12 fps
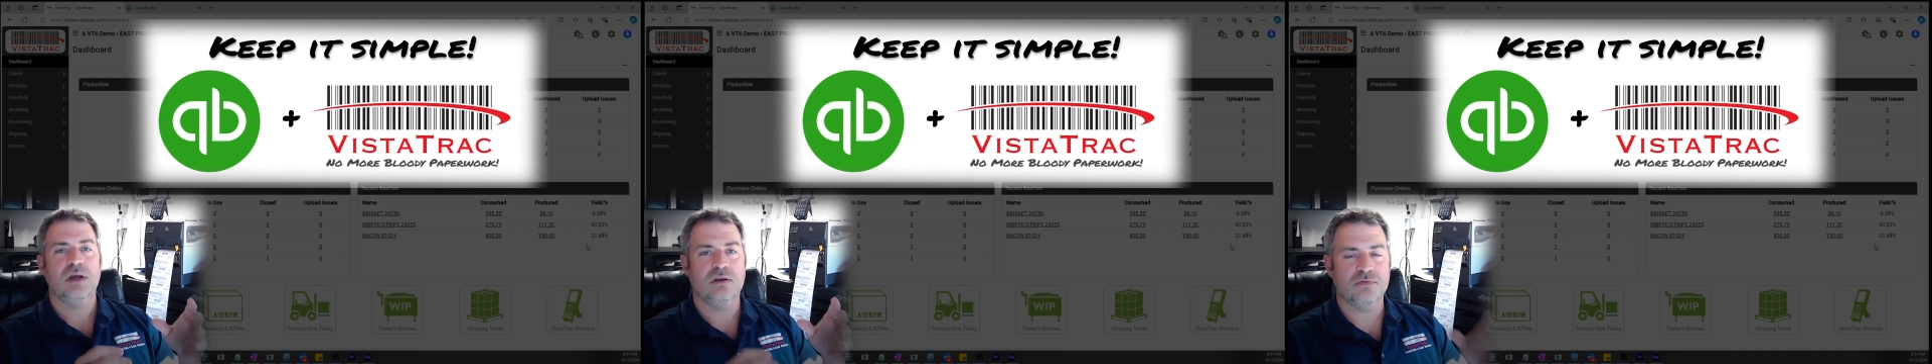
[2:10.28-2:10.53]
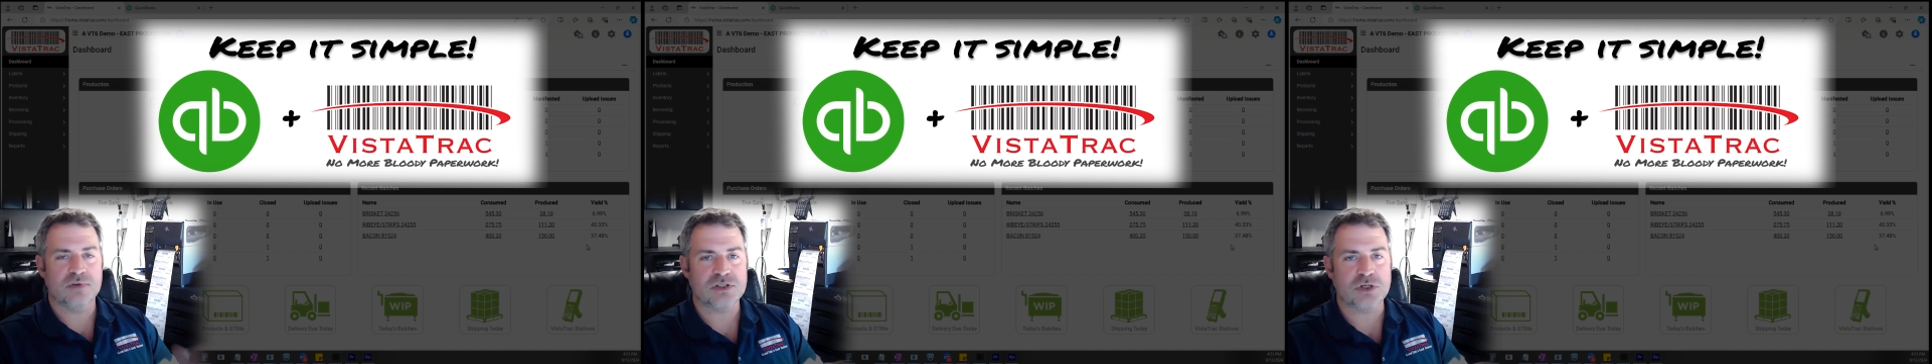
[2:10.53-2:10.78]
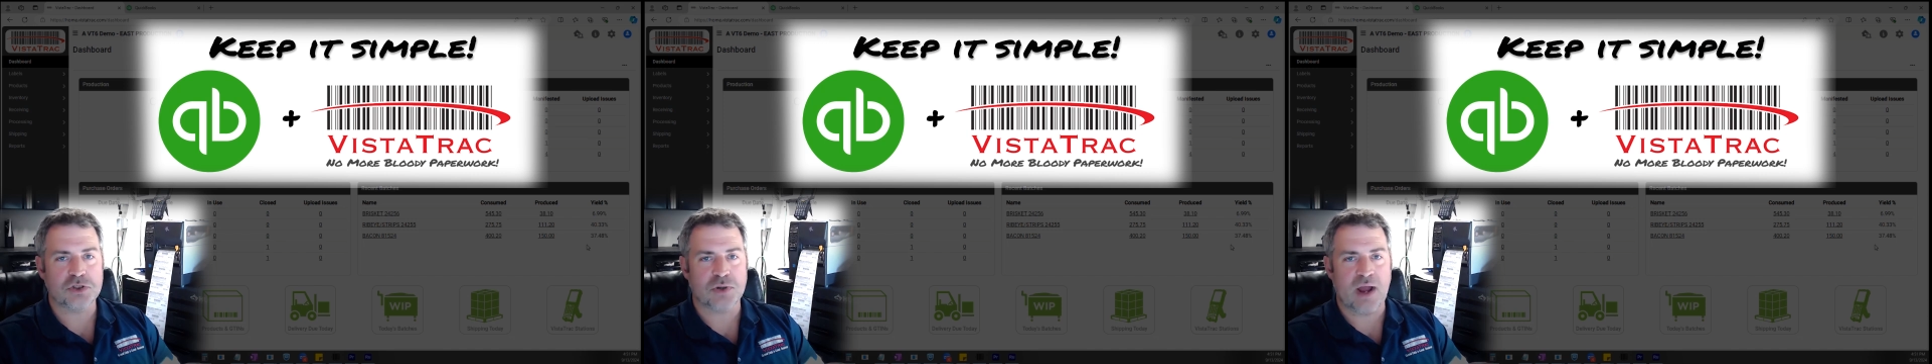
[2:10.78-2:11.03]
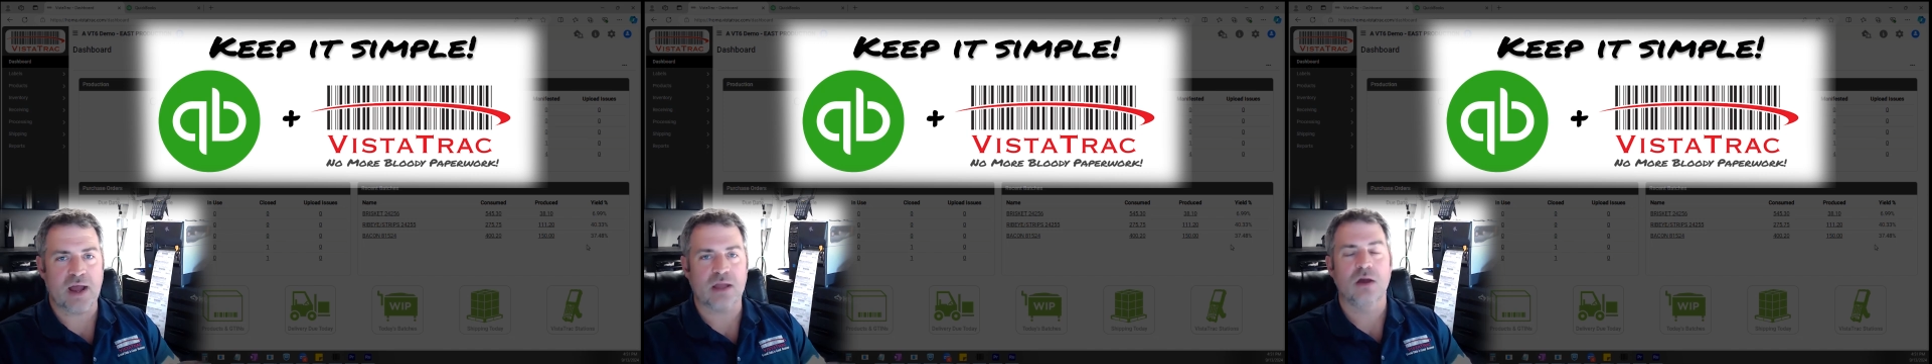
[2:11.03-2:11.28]
and
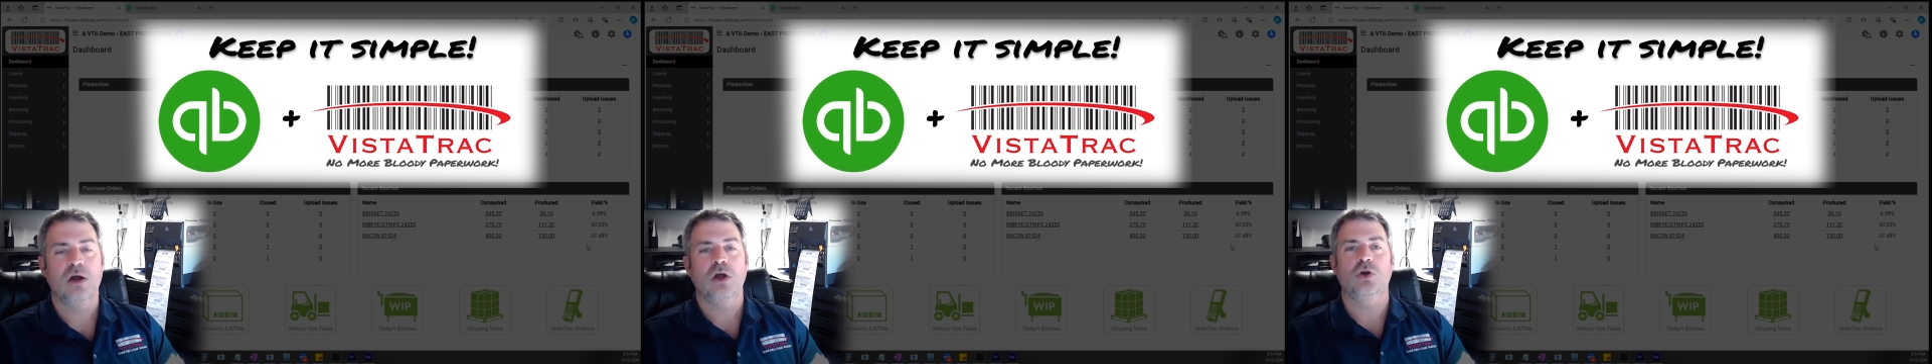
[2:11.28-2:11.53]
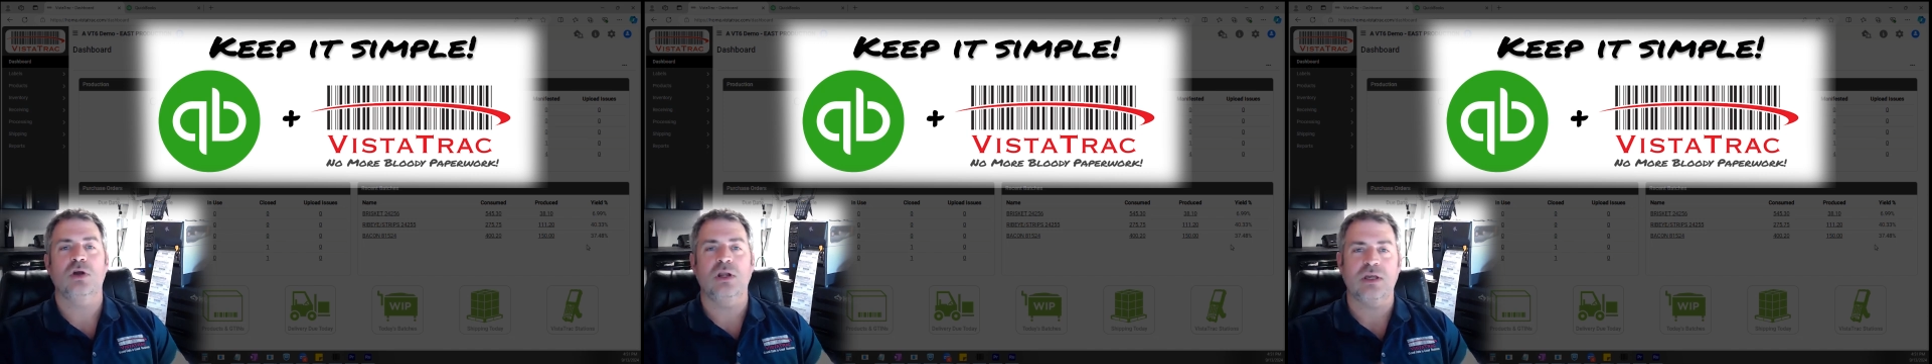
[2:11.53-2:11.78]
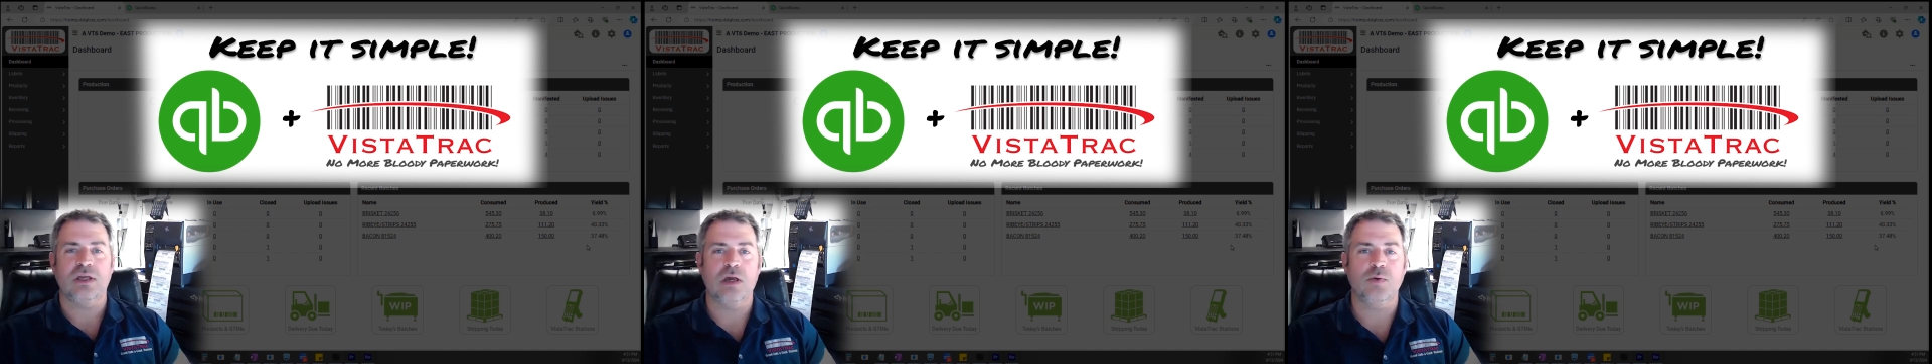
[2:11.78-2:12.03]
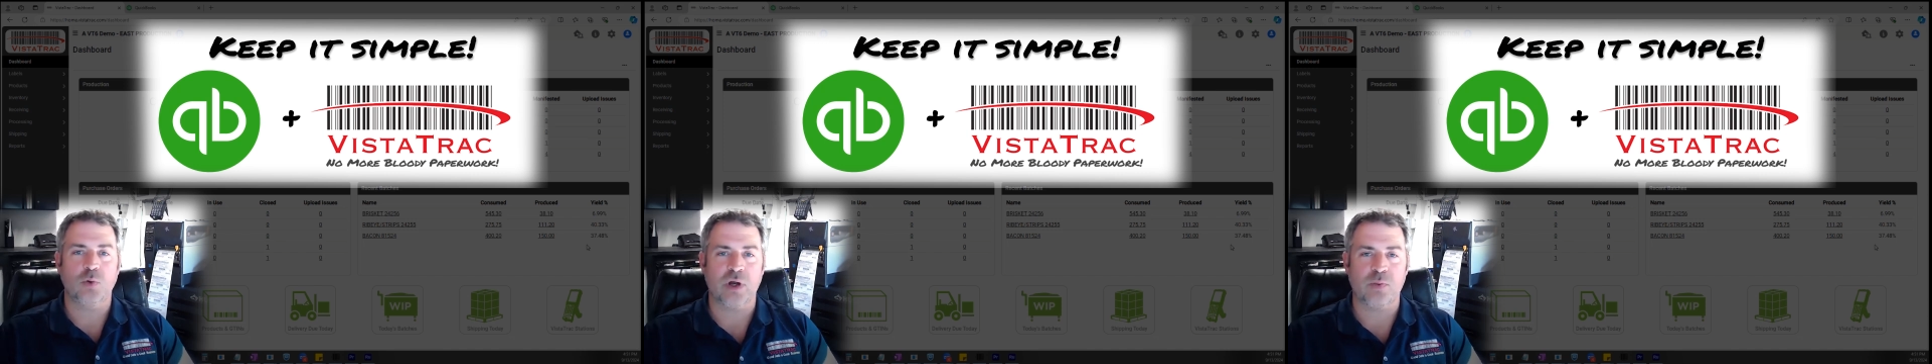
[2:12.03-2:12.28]
VistaTrac. You're going to
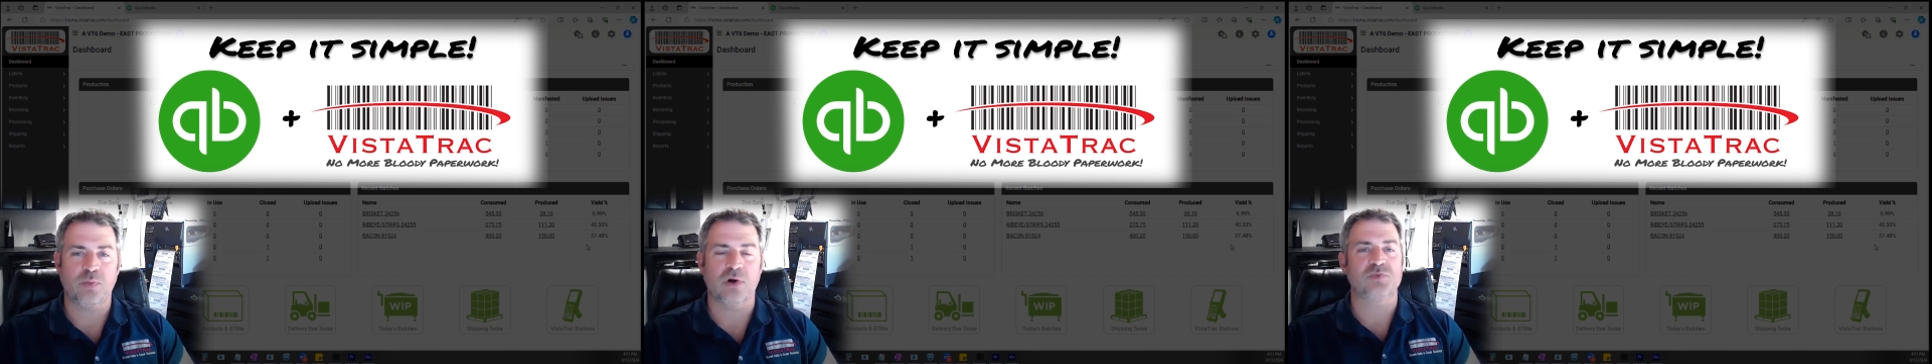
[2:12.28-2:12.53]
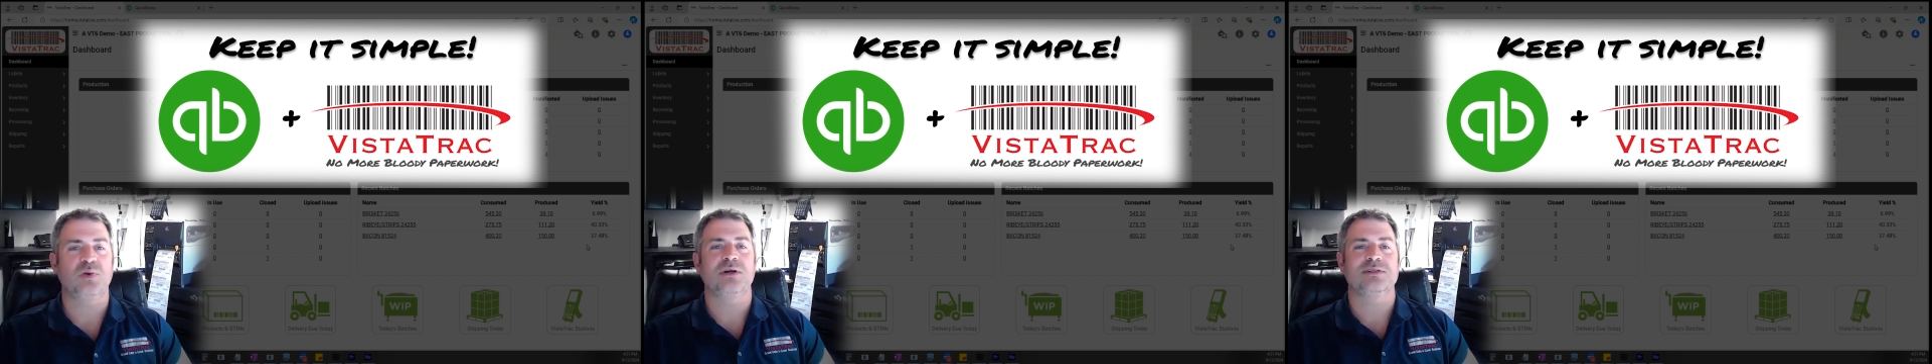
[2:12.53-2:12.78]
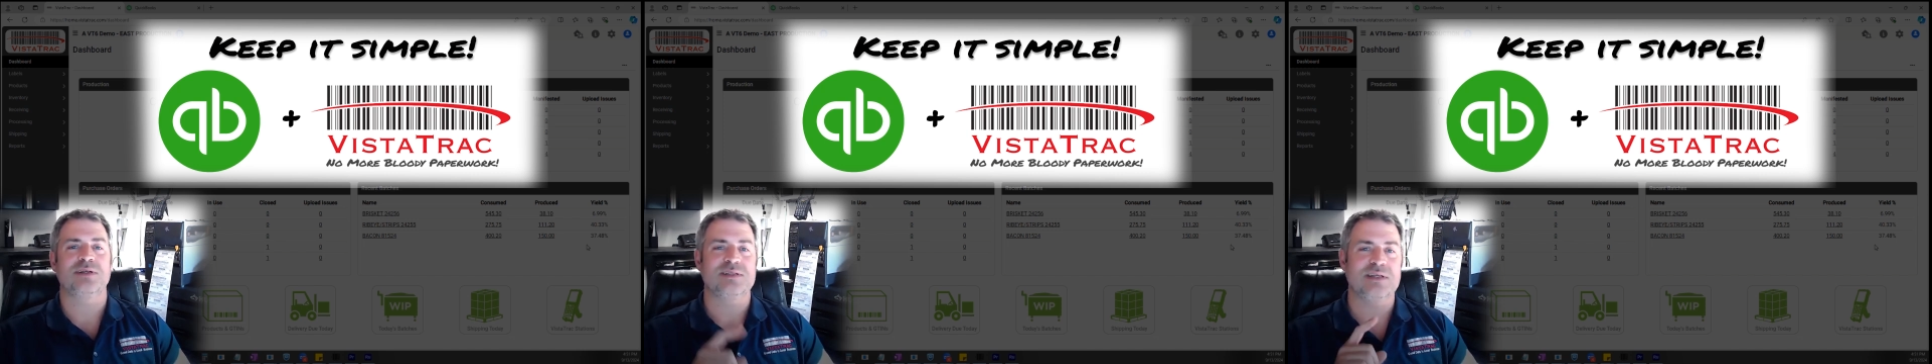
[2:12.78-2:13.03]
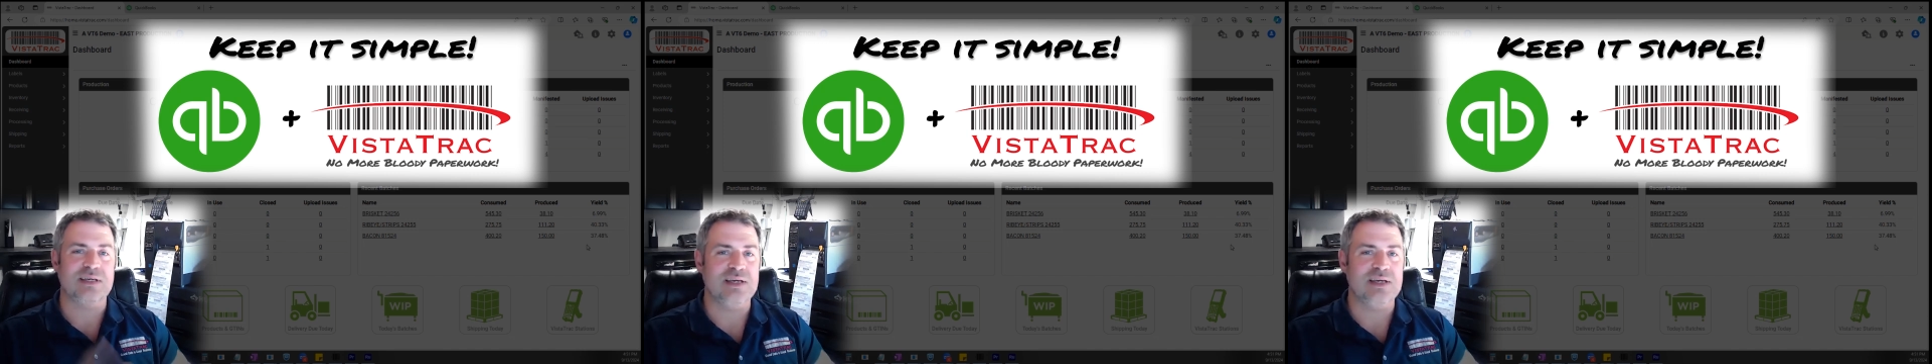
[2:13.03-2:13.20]
keep QuickBooks because it's